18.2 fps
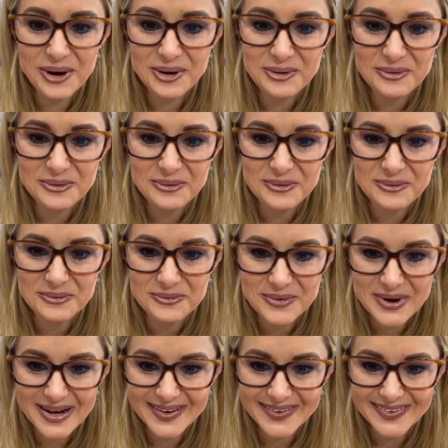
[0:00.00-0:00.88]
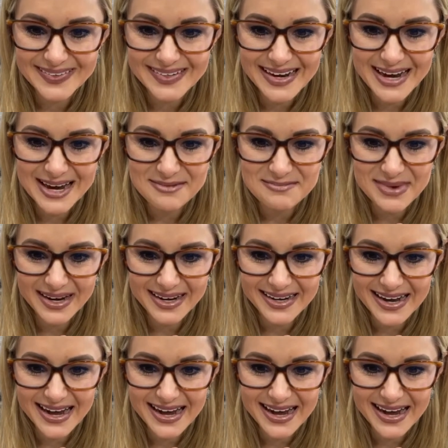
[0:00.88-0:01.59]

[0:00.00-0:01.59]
a weird name, Becca.